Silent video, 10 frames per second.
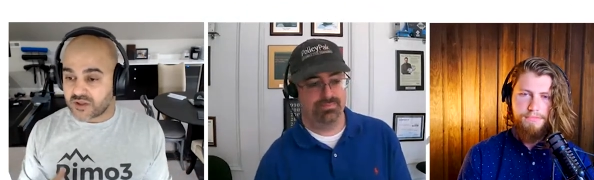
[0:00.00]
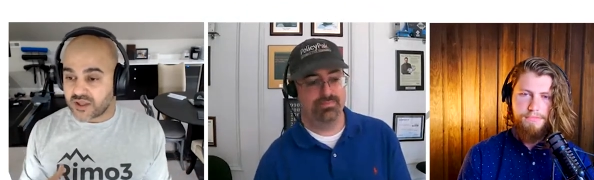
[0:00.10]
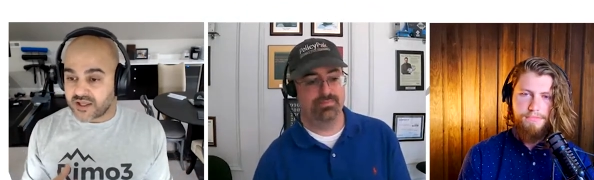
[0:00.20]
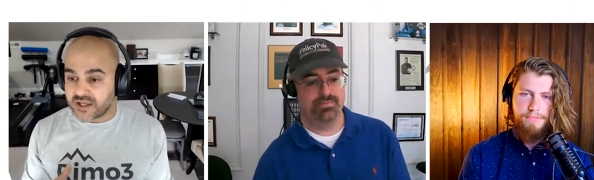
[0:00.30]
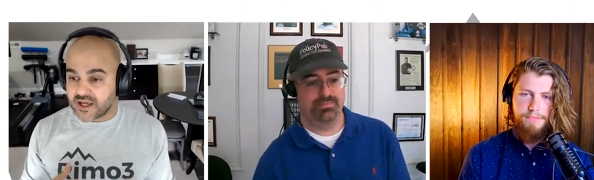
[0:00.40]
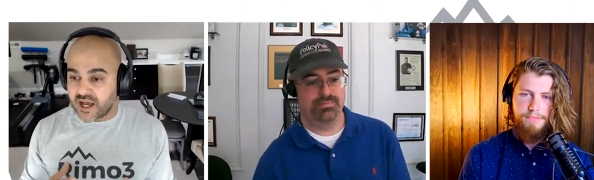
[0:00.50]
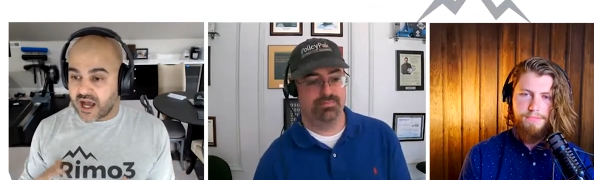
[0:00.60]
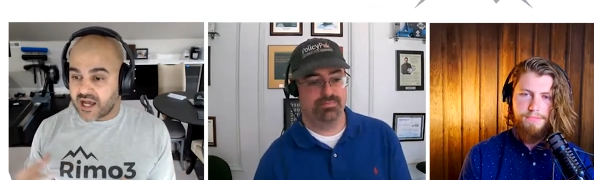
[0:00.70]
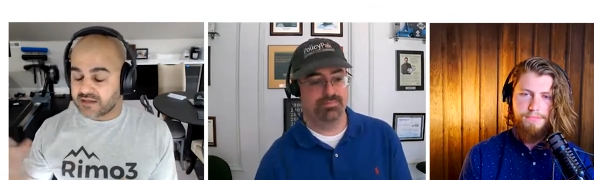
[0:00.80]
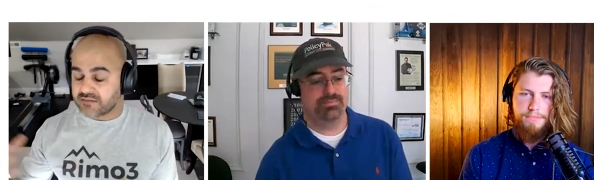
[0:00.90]
Speaker 1: But like
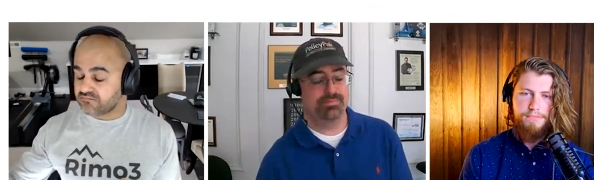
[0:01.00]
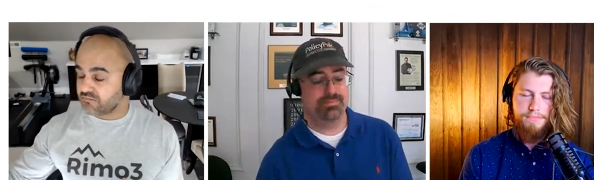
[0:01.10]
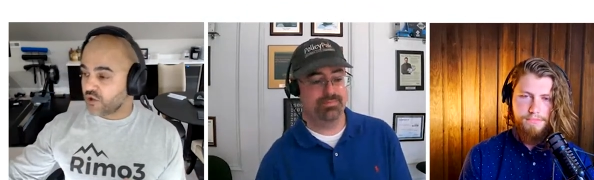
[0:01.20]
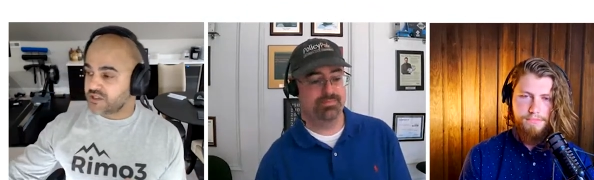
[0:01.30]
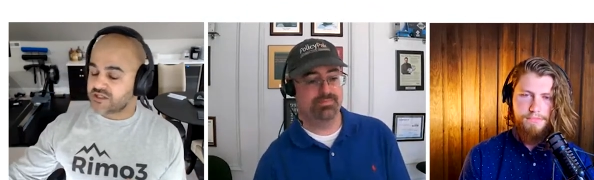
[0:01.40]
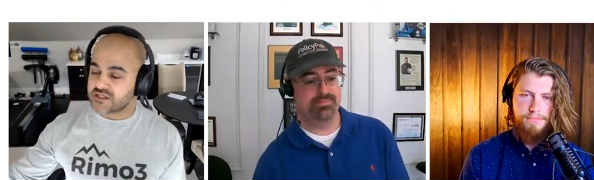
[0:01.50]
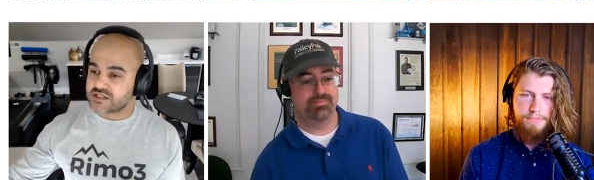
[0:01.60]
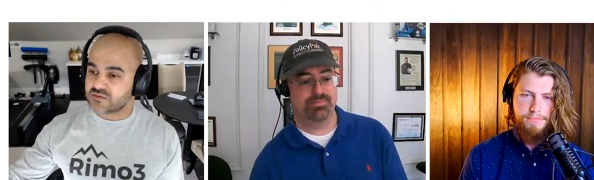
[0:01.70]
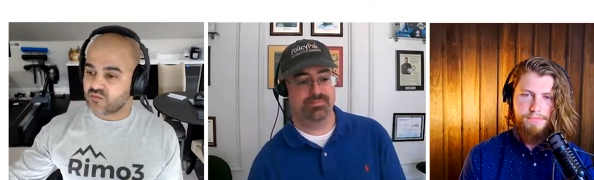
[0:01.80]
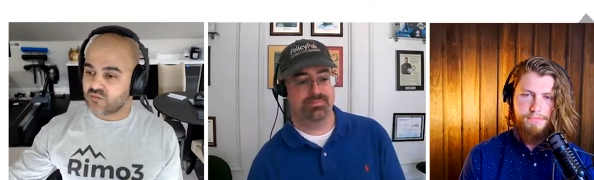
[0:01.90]
I looked at
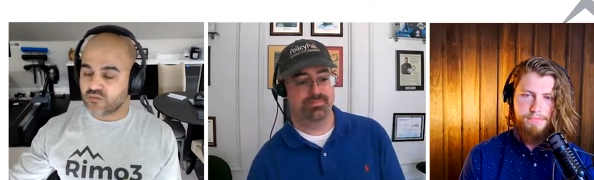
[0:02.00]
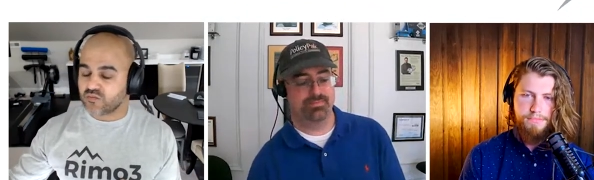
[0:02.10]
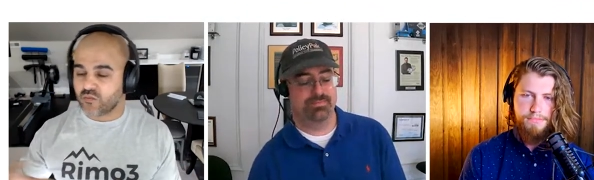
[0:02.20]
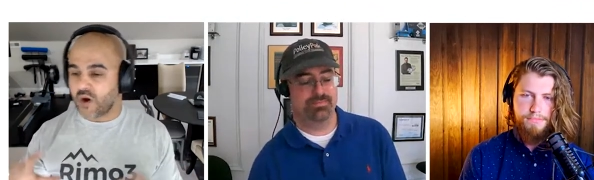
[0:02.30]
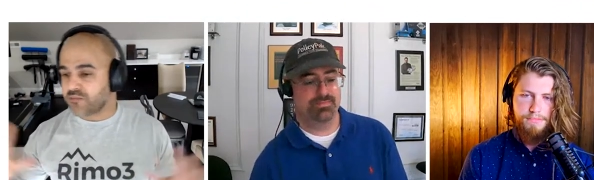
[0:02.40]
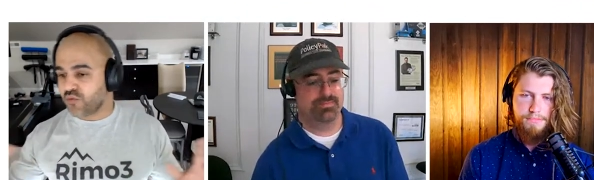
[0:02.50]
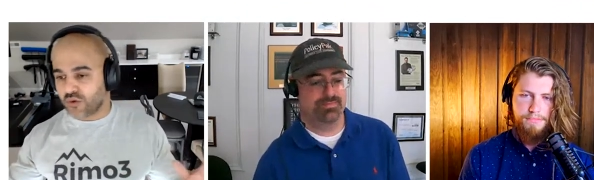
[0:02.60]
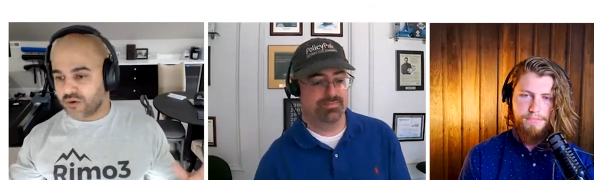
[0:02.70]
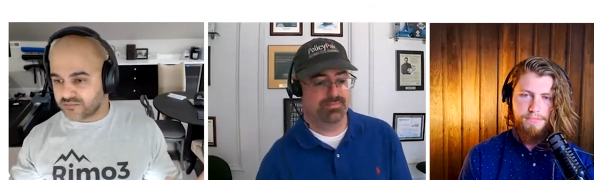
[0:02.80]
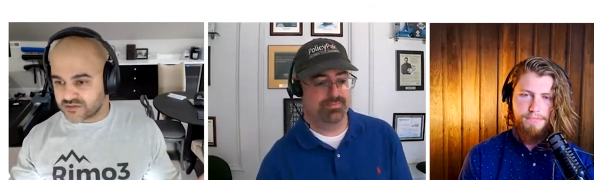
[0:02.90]
this
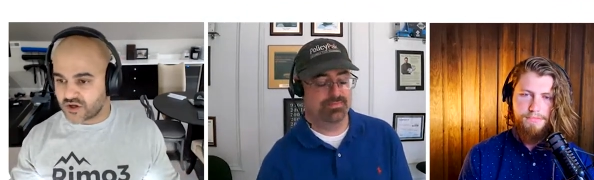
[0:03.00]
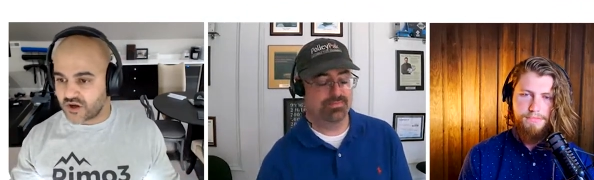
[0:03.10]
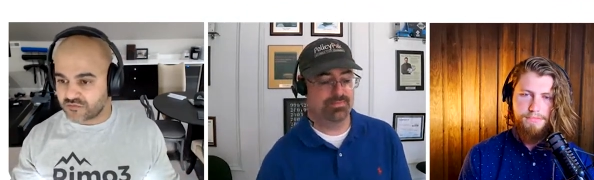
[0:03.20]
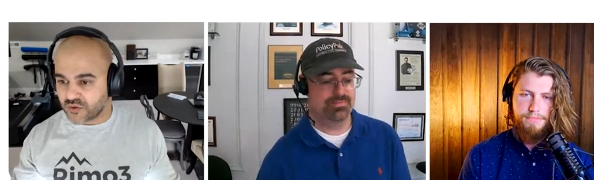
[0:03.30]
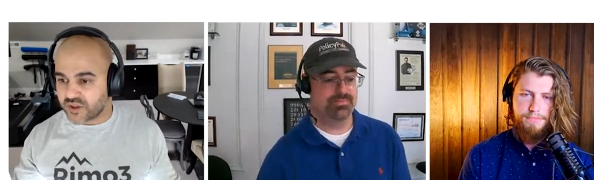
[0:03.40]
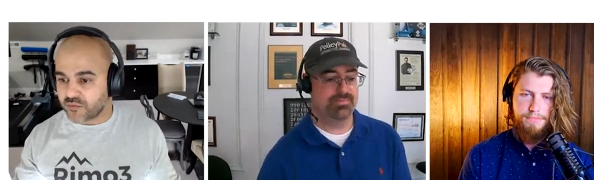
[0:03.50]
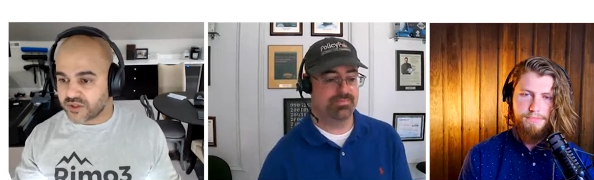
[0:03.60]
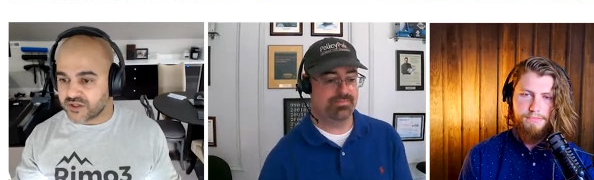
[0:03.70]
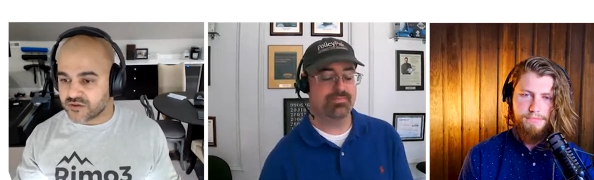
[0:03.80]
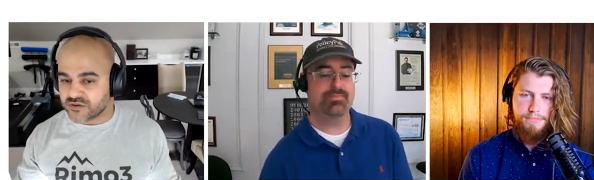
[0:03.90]
whiteboard software that
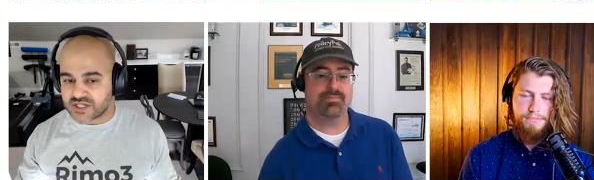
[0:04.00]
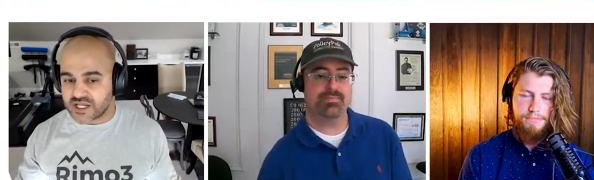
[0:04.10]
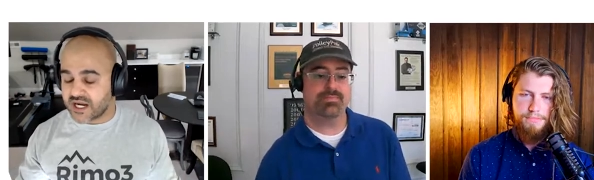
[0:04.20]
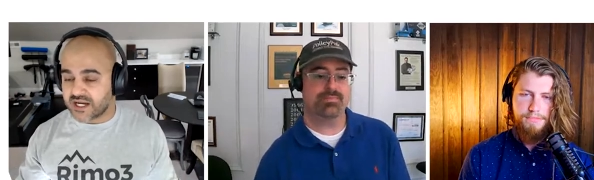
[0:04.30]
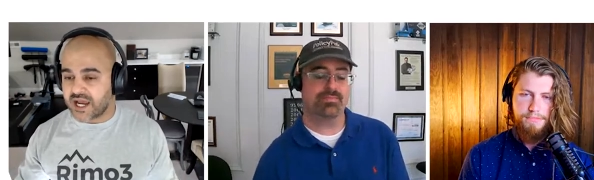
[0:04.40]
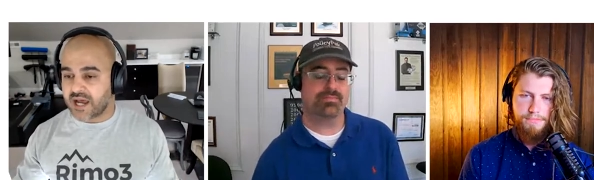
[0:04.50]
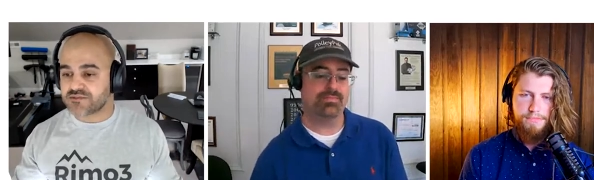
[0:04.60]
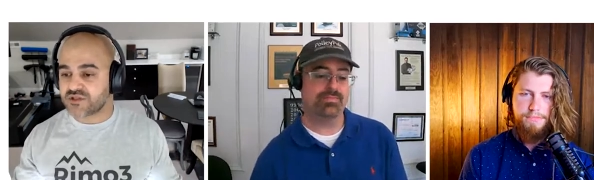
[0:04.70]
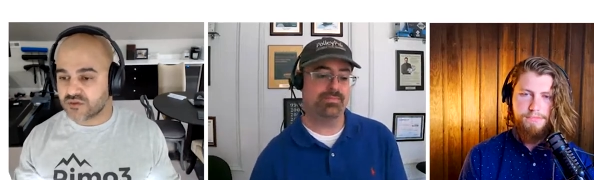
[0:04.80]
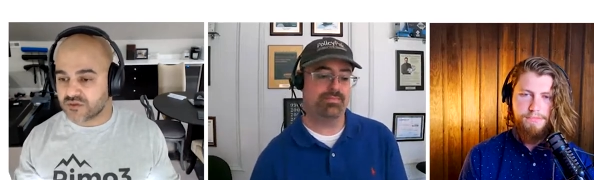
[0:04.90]
we use, and I
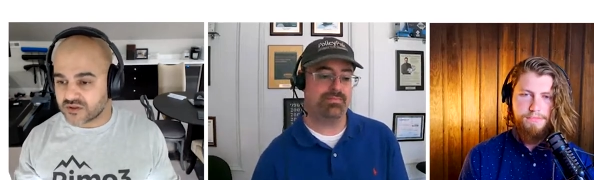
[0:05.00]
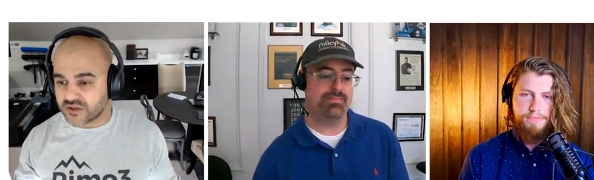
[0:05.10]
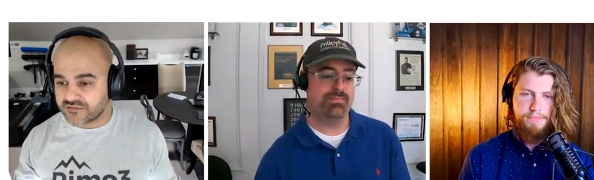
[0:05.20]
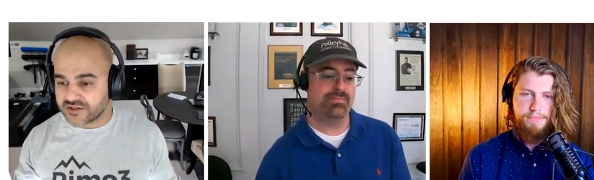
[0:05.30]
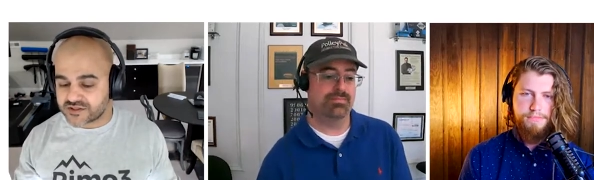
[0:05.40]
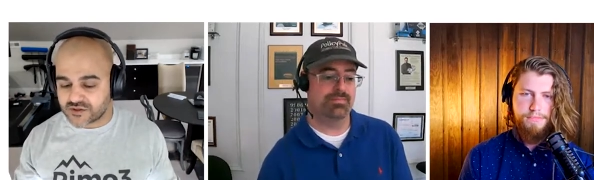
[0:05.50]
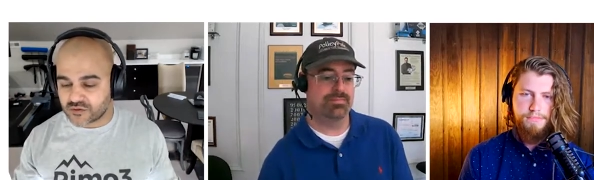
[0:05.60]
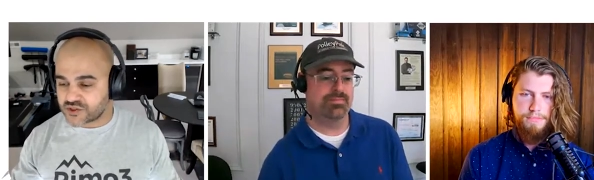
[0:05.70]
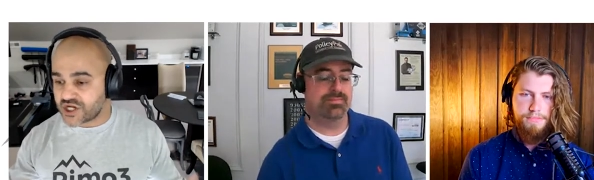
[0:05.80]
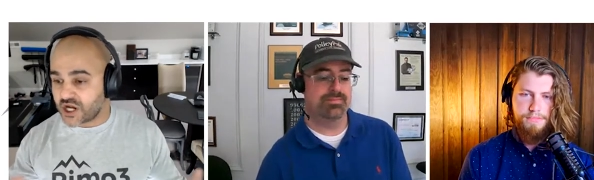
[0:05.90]
absolutely love it.
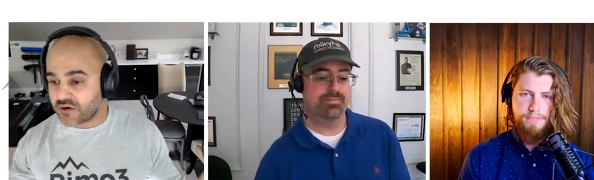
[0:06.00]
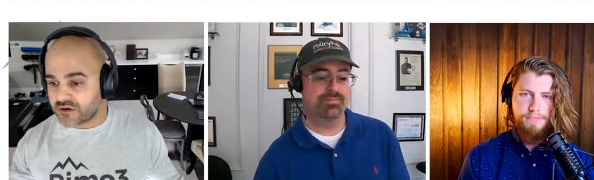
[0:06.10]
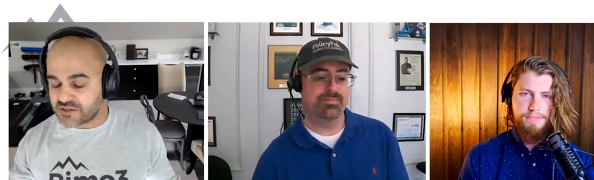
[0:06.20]
So shout